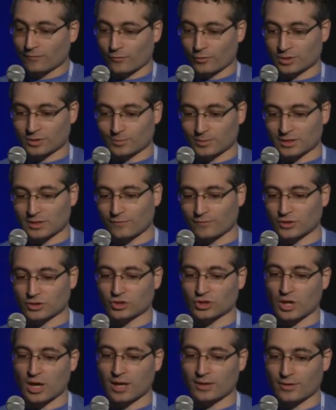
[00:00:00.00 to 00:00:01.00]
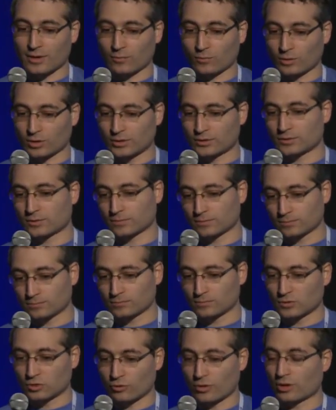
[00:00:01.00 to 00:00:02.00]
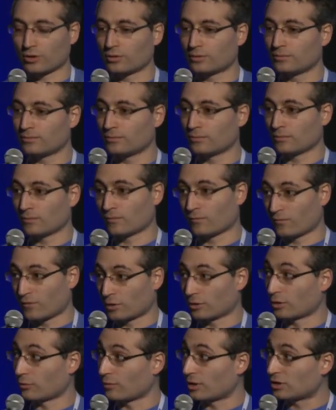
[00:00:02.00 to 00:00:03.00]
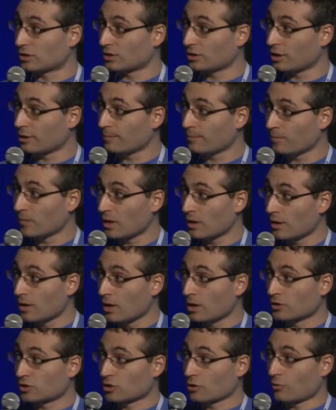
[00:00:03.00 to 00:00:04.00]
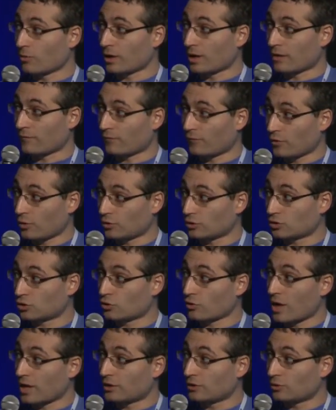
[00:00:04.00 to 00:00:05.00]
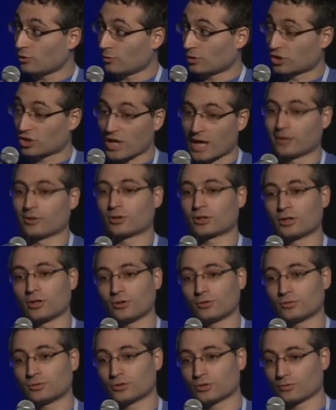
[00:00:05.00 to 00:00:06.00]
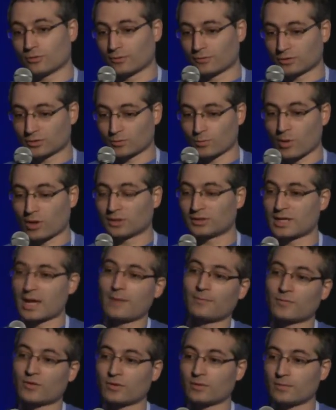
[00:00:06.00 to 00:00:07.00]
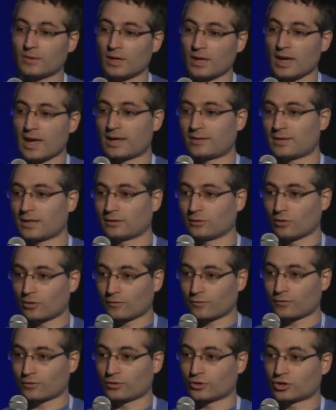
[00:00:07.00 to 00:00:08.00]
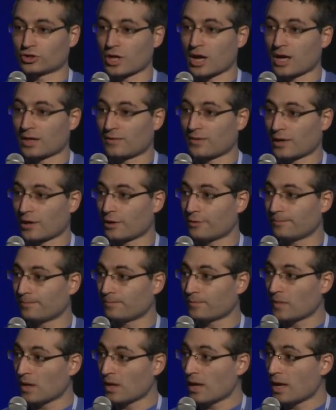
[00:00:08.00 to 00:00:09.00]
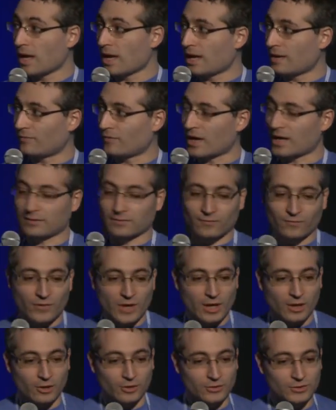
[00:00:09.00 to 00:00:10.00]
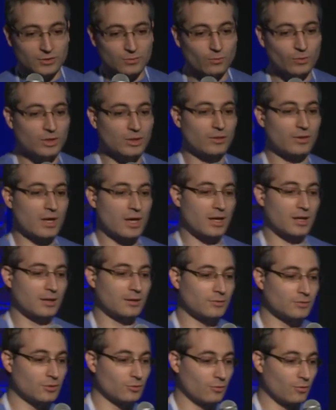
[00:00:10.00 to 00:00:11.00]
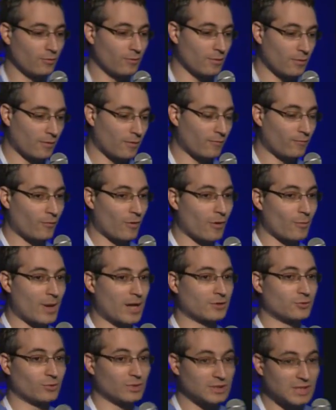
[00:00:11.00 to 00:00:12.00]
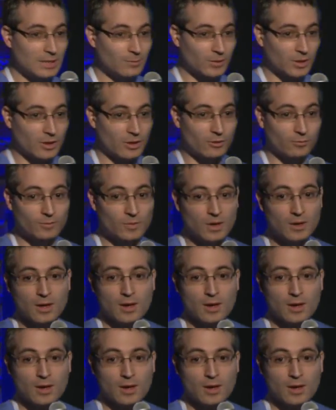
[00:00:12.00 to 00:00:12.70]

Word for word: for a specific SHA that was triggered fairly recently. So we at first tried to do a shallow clone to a small depth and then look for the SHA in there. If that fails, we then do fall back to a deep clone.